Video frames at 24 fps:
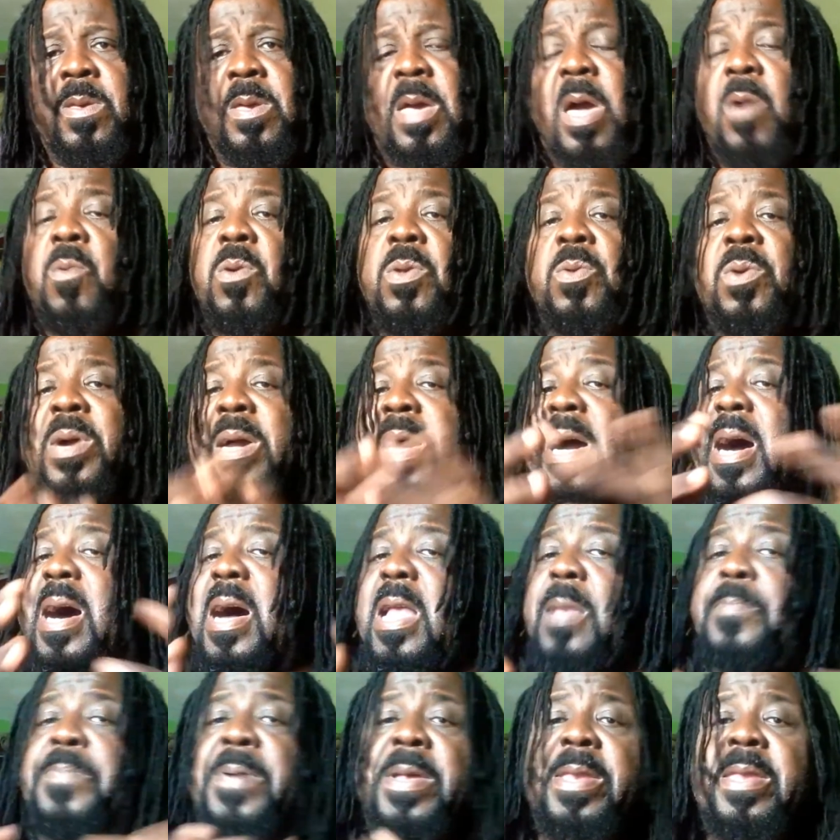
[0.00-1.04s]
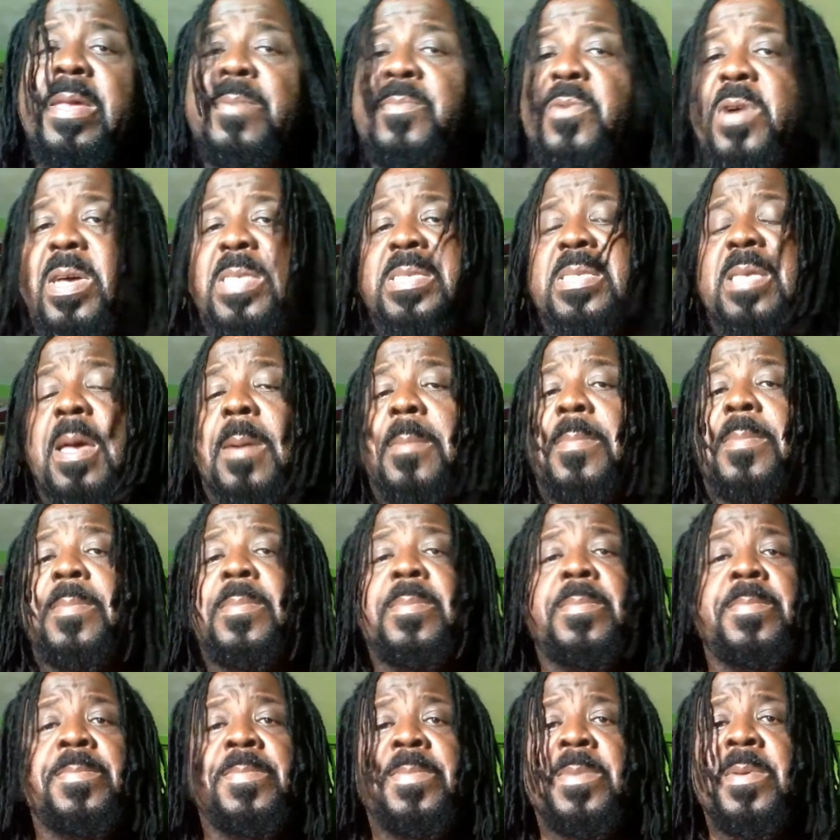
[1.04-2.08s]
Because when we call upon them Rasta,
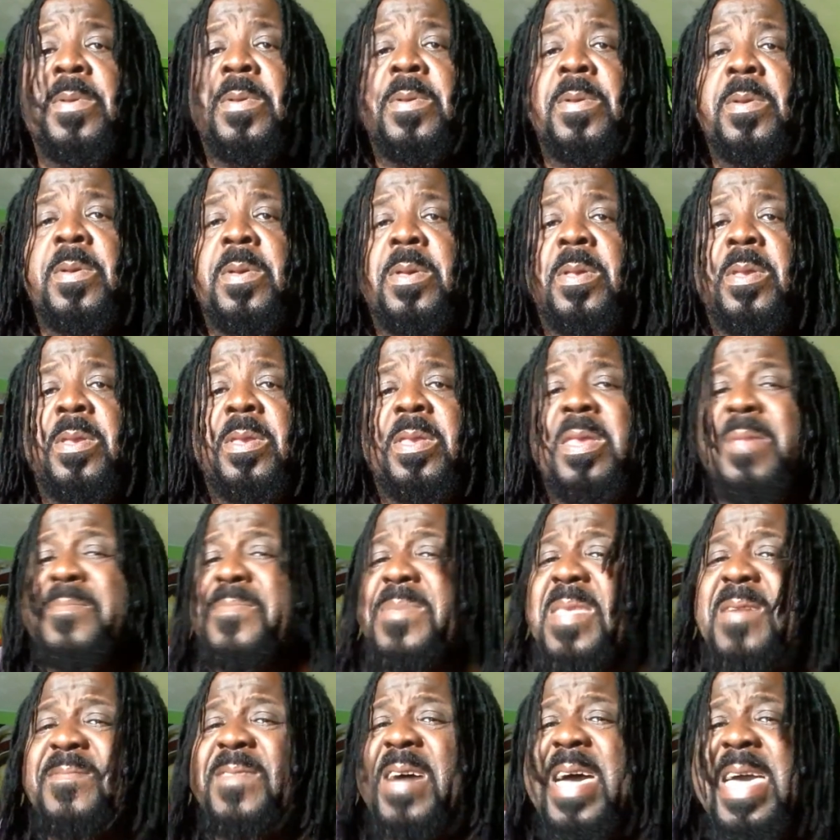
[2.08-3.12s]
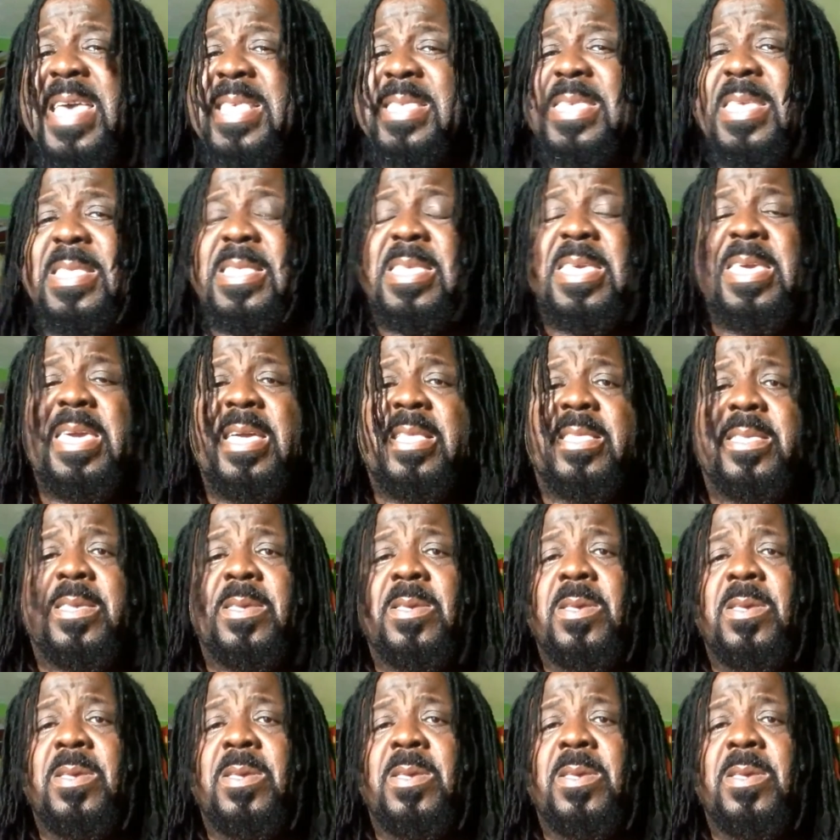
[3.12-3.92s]
they never hesitate.